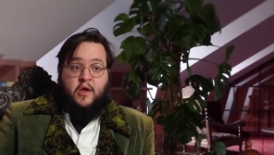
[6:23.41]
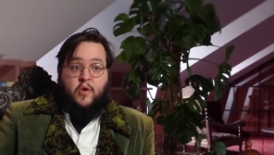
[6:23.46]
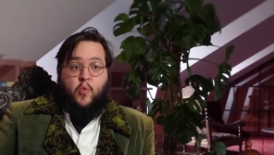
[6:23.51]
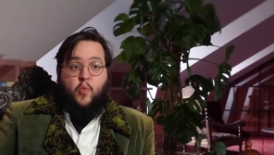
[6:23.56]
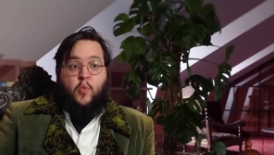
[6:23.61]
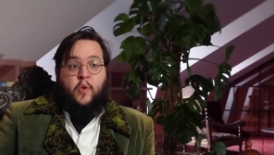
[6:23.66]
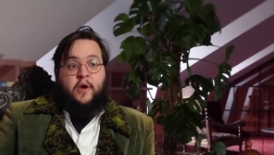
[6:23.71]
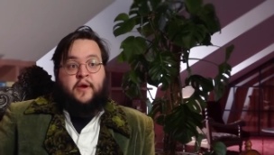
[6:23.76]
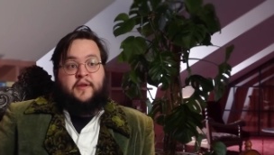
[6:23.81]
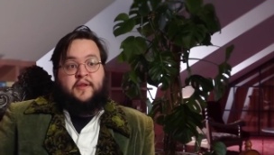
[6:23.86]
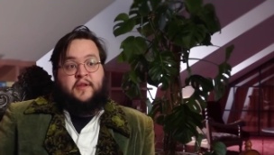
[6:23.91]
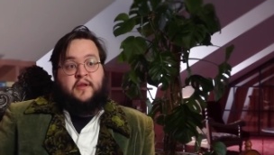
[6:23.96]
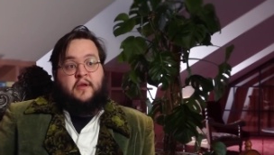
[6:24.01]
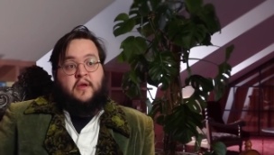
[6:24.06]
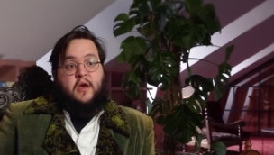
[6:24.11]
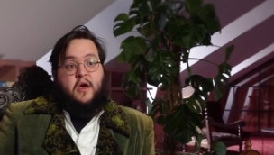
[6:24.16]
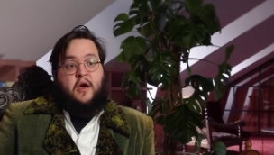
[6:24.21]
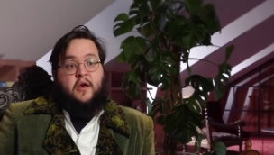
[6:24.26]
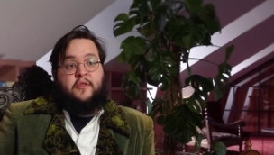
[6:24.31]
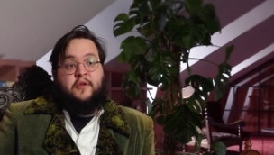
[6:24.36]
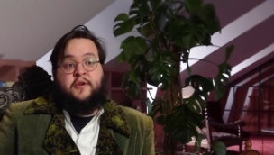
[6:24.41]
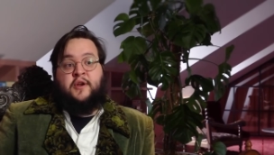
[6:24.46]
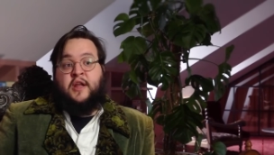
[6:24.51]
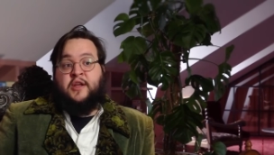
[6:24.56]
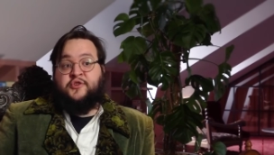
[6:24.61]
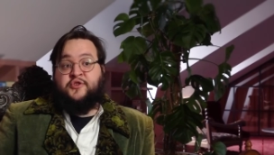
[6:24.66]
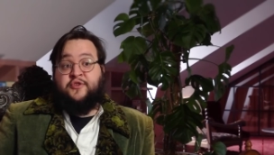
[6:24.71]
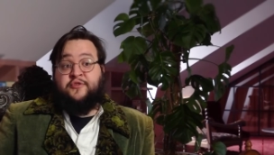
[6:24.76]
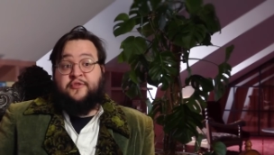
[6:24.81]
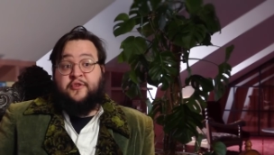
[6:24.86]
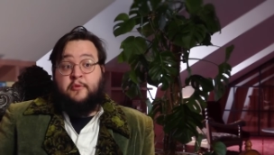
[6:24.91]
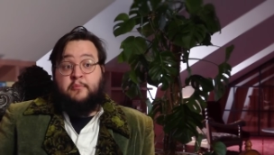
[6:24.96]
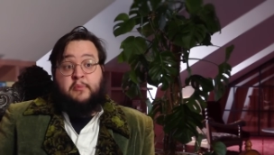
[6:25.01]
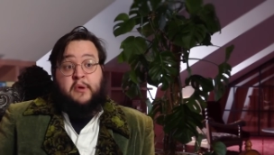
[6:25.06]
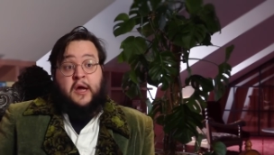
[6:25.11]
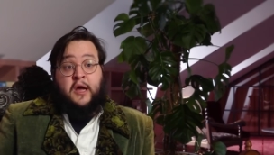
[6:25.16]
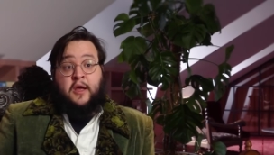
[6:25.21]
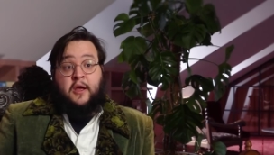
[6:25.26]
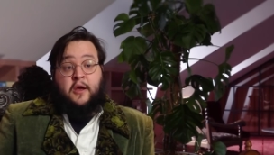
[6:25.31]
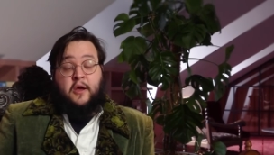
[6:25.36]
what other nations are
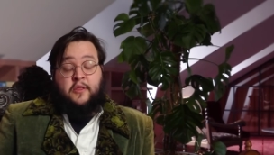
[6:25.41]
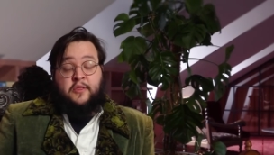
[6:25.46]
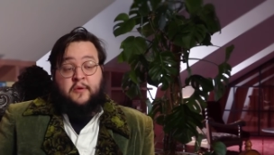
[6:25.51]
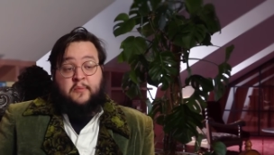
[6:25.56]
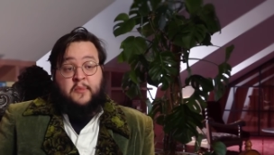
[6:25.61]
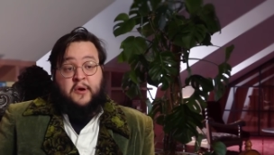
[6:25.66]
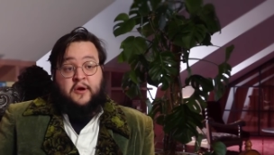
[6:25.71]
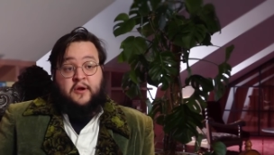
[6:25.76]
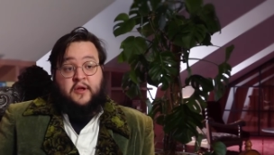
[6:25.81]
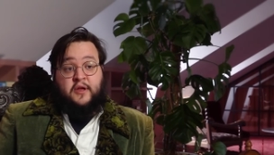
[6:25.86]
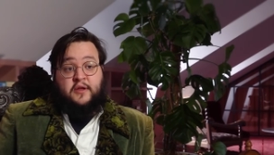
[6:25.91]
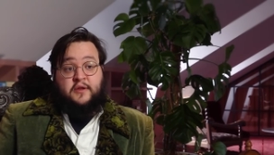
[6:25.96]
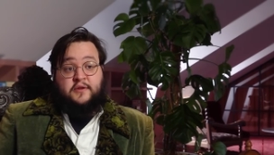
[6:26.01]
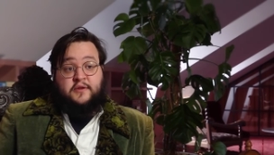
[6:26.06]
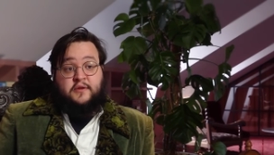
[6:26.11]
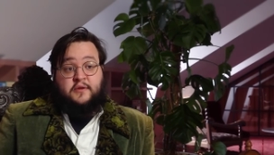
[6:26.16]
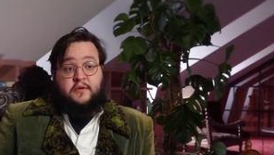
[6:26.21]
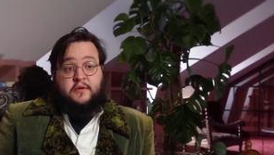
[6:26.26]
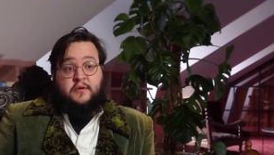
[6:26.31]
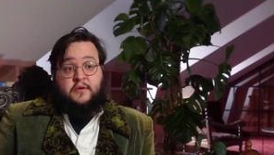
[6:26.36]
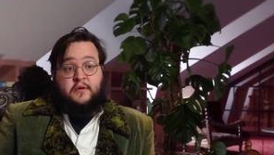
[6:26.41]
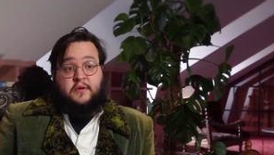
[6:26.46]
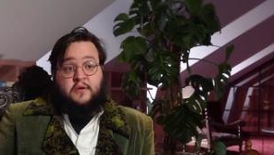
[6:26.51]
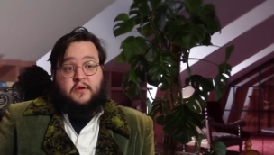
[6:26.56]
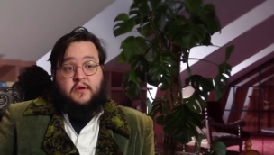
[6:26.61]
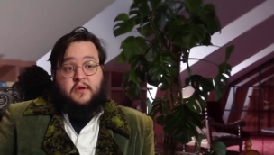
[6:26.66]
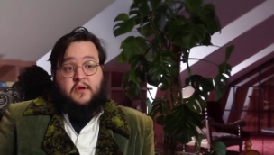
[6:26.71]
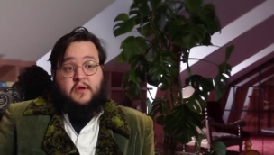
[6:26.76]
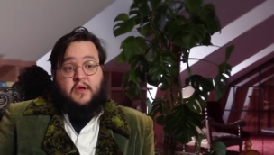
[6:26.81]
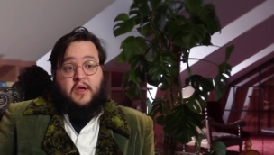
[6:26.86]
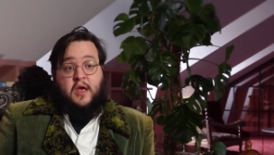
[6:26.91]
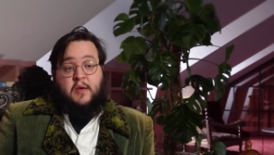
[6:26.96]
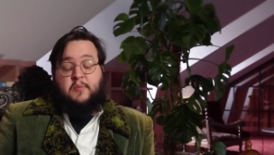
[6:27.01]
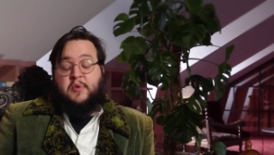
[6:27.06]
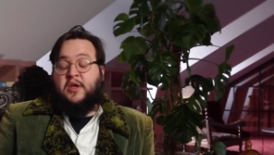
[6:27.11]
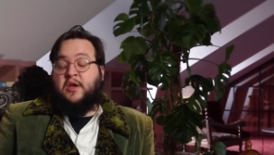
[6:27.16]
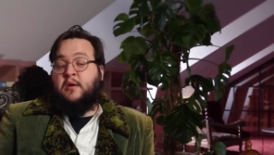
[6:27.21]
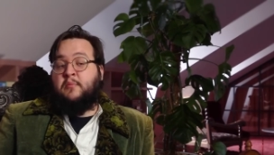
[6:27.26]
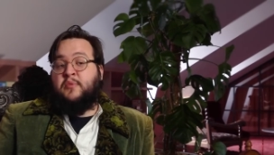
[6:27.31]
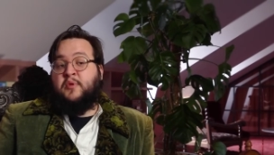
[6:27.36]
buying on the market, and
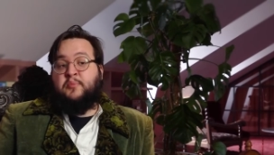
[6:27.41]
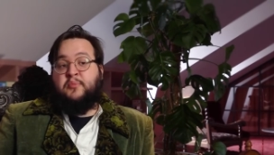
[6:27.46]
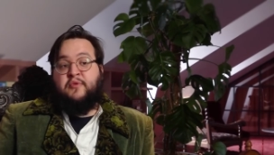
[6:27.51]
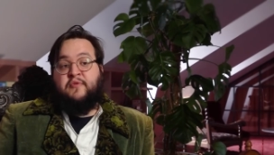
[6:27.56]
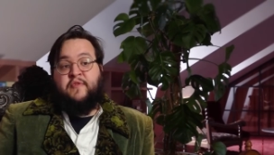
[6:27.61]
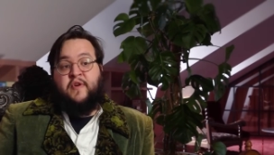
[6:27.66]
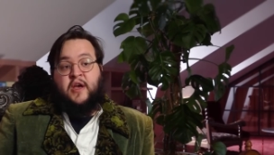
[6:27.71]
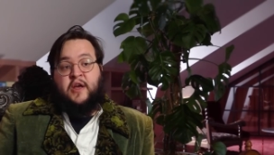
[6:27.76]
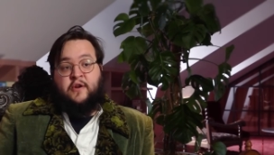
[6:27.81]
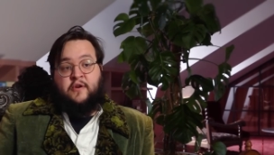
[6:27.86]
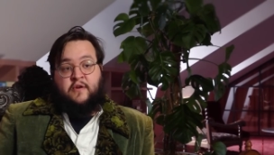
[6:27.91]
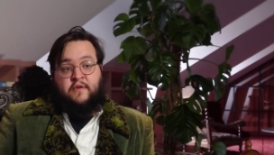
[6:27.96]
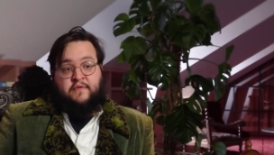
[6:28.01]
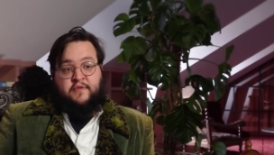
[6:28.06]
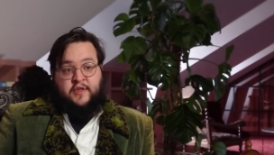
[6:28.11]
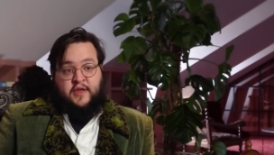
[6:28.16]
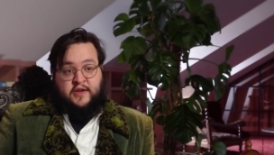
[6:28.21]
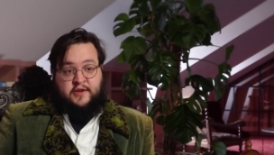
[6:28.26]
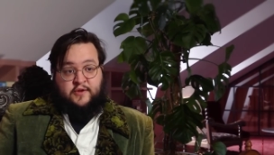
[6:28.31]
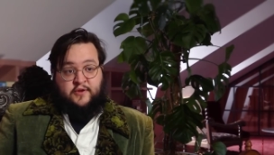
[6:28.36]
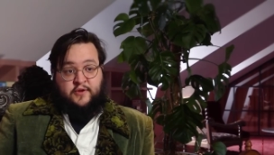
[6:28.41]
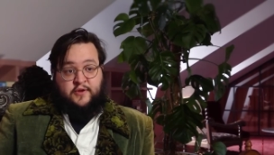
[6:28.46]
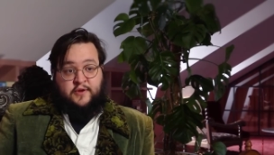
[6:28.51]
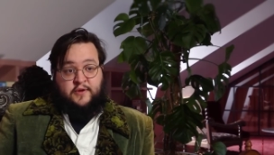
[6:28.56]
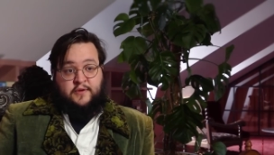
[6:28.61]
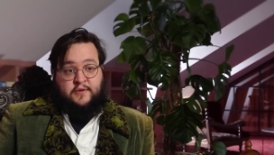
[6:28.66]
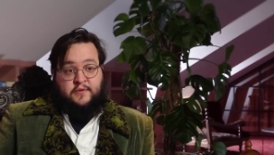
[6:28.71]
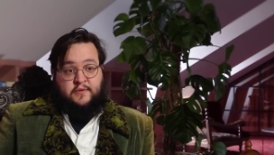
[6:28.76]
become the provider of that good.